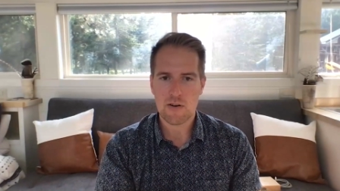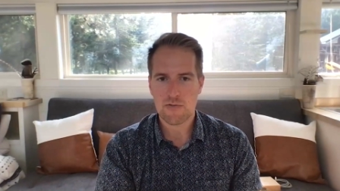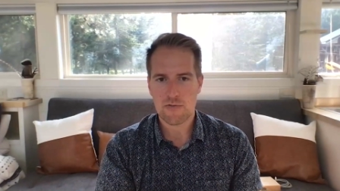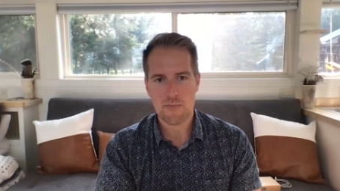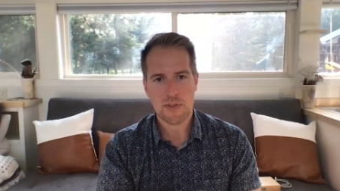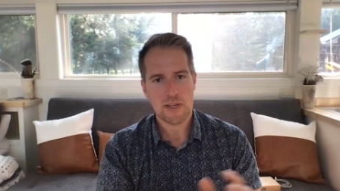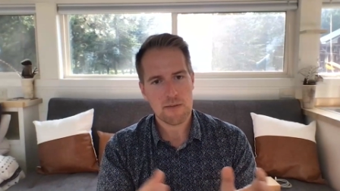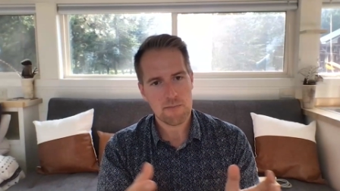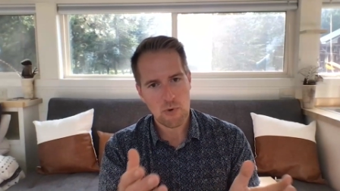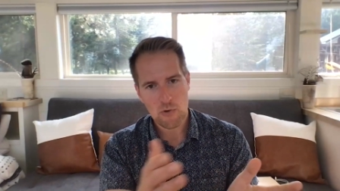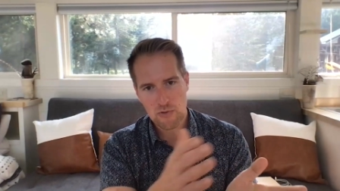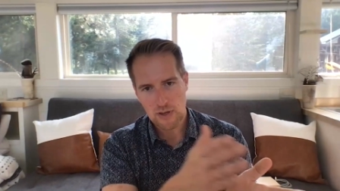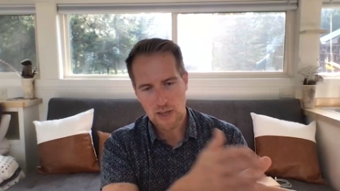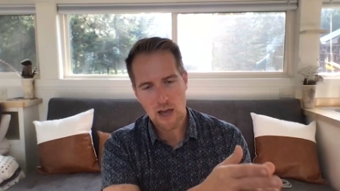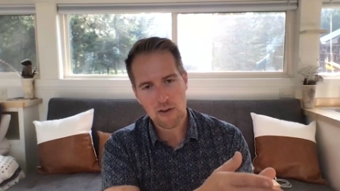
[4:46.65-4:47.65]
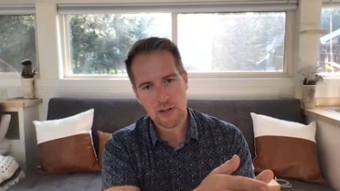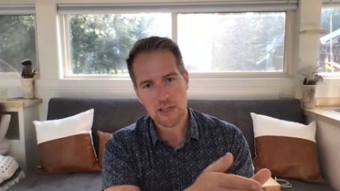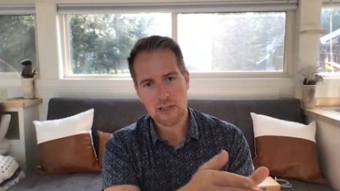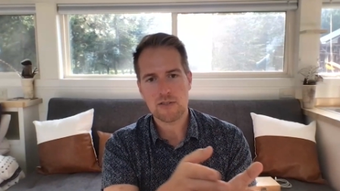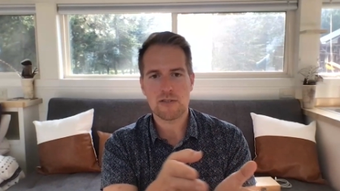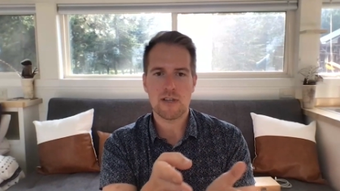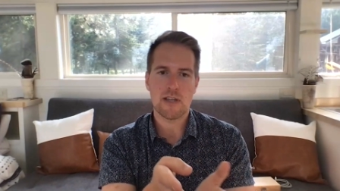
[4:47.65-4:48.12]
from both
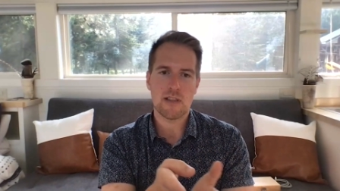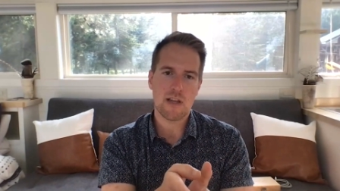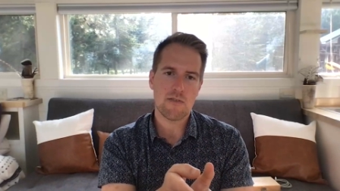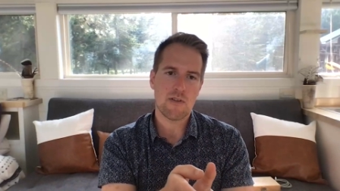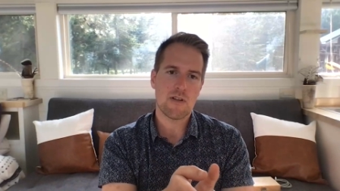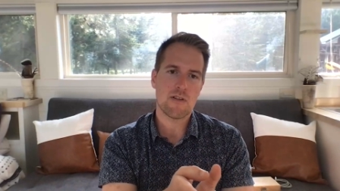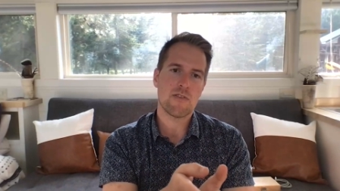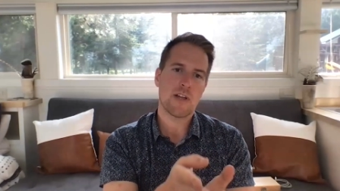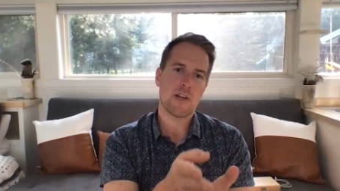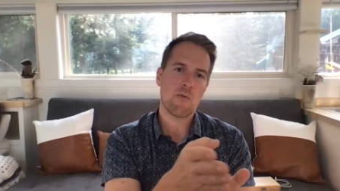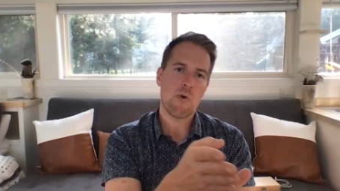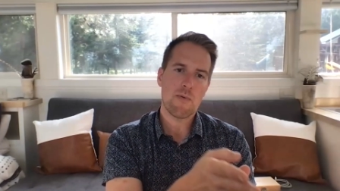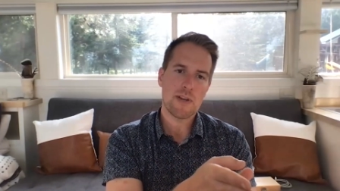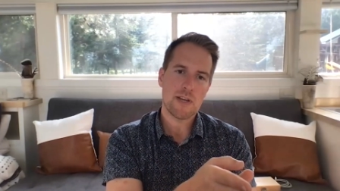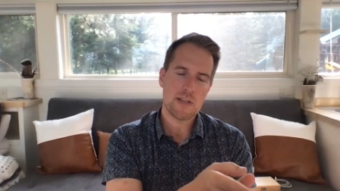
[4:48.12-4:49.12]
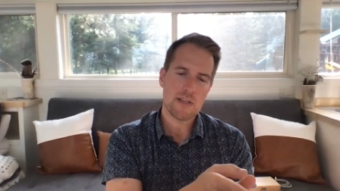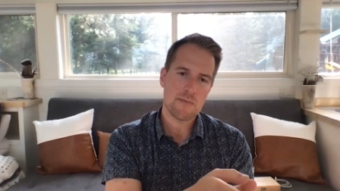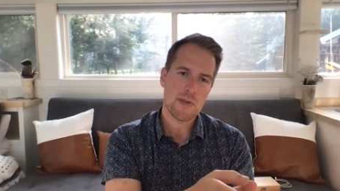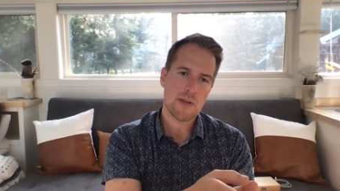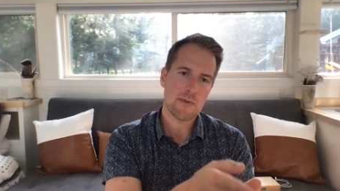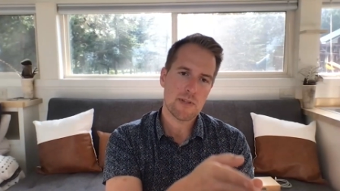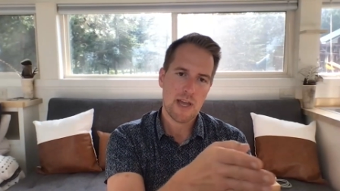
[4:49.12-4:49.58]
county and state level of like what we need to
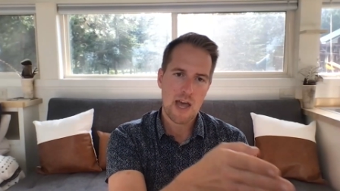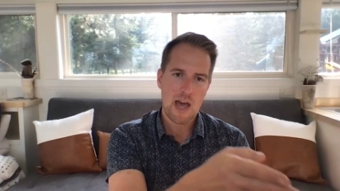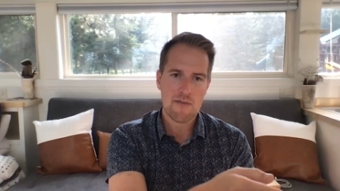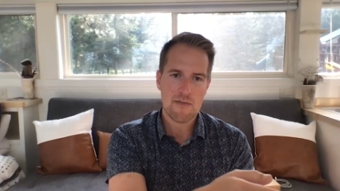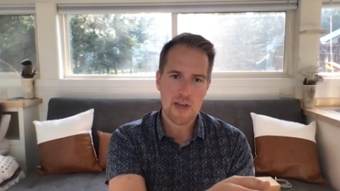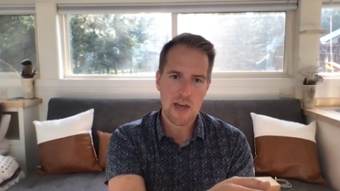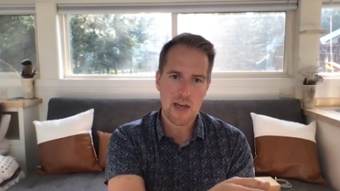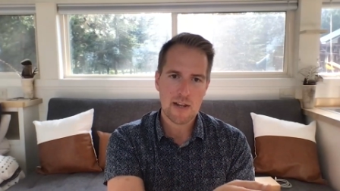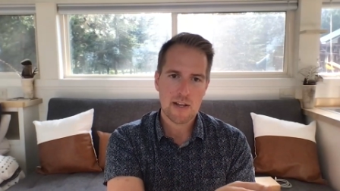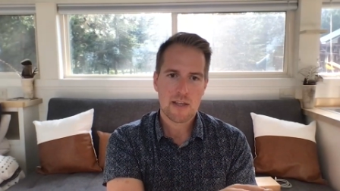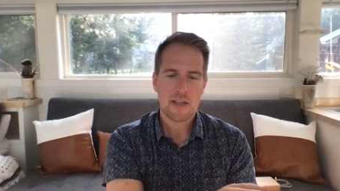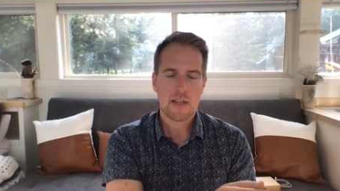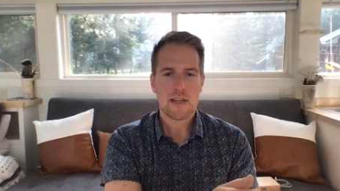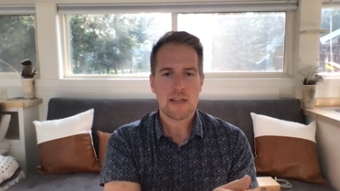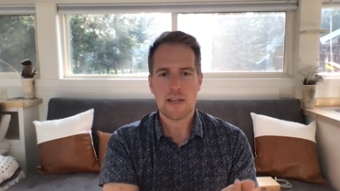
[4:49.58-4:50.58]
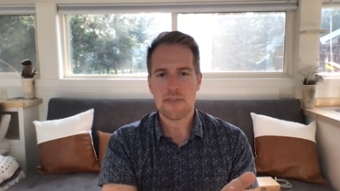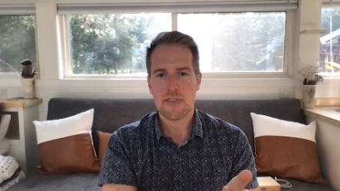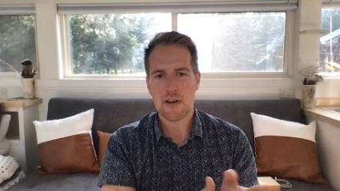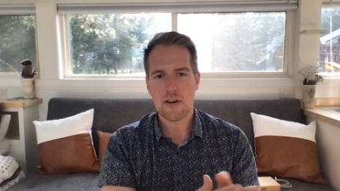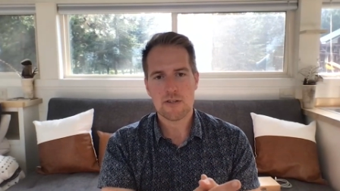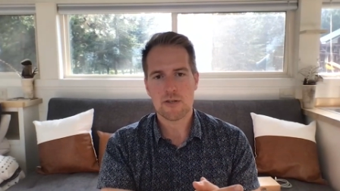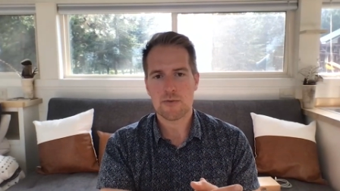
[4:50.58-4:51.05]
be able to have that in
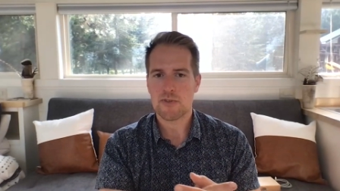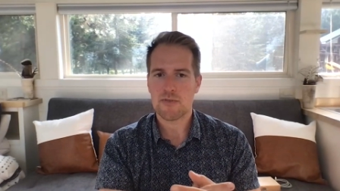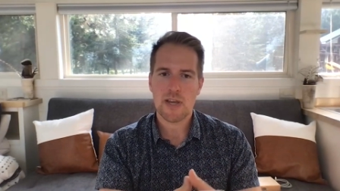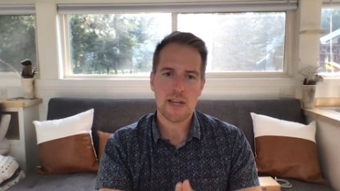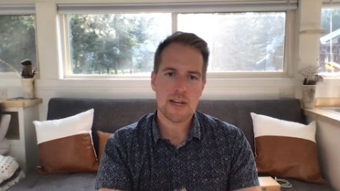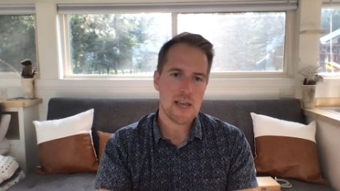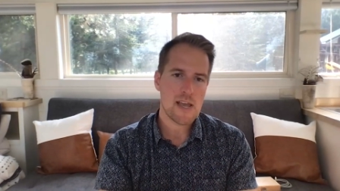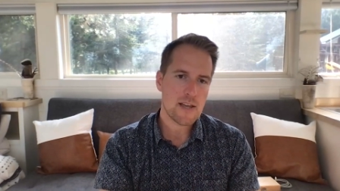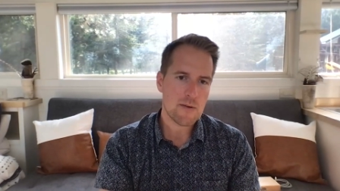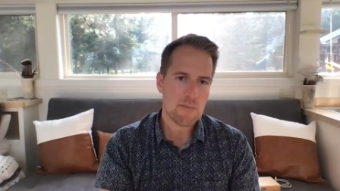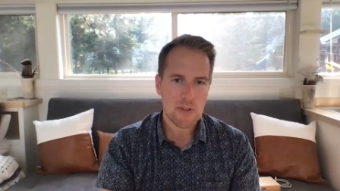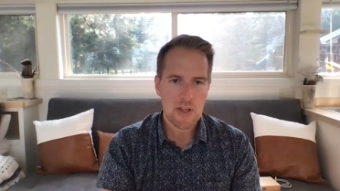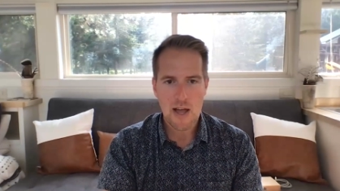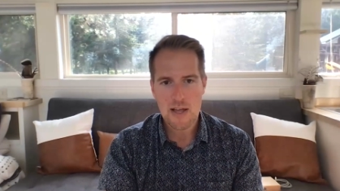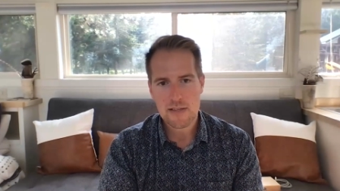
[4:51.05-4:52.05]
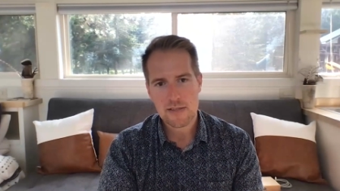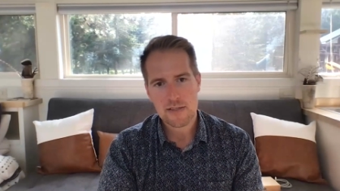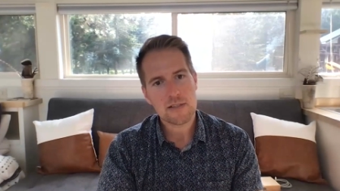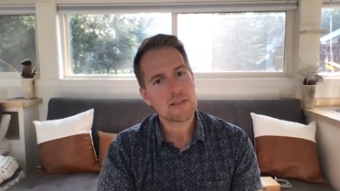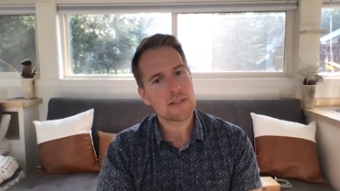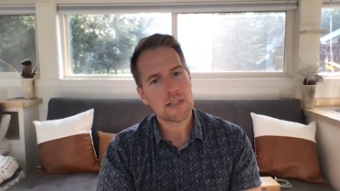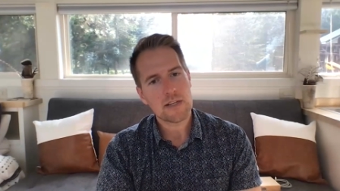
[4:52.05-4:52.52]
there in terms of ADA compliance
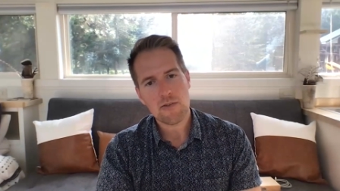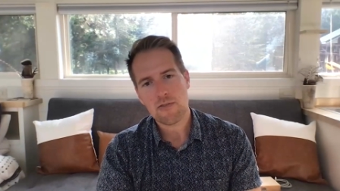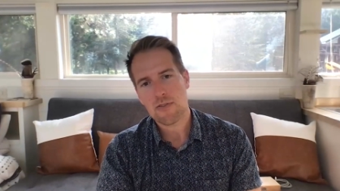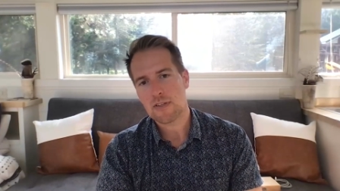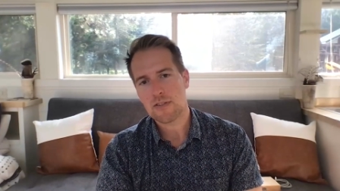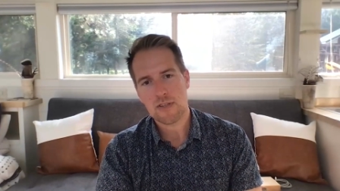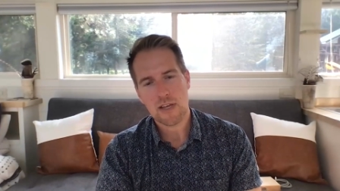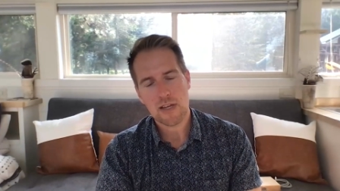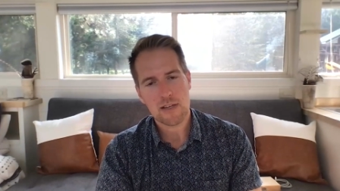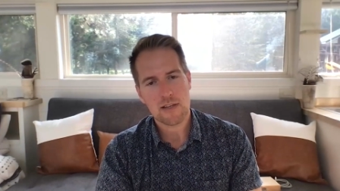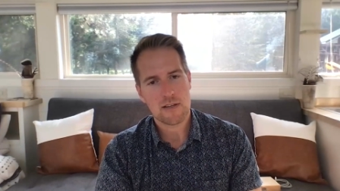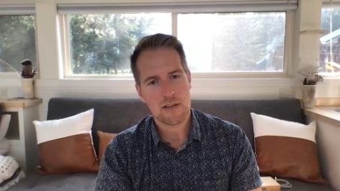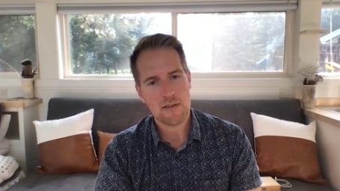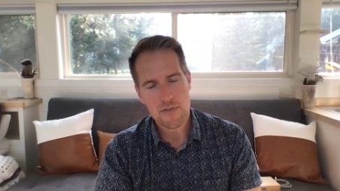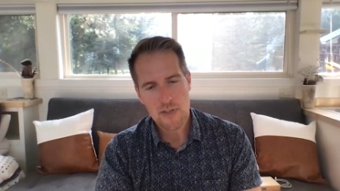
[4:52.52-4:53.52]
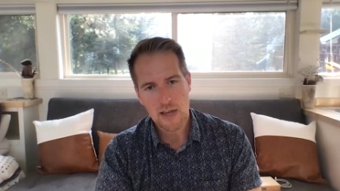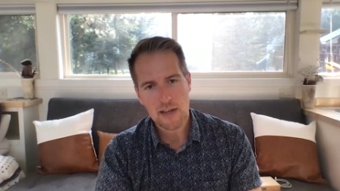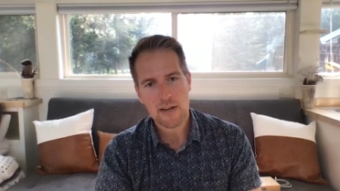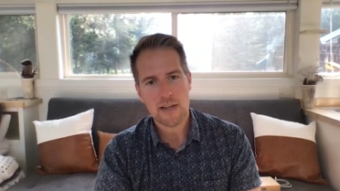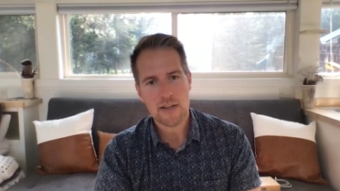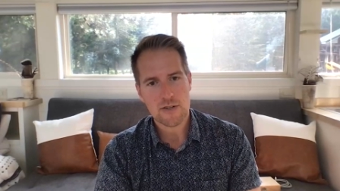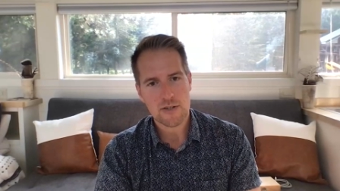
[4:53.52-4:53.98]
and, things like of
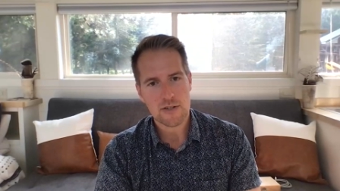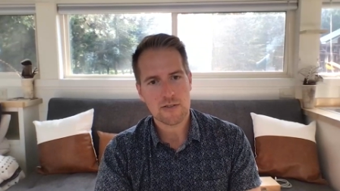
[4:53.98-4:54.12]
that nature.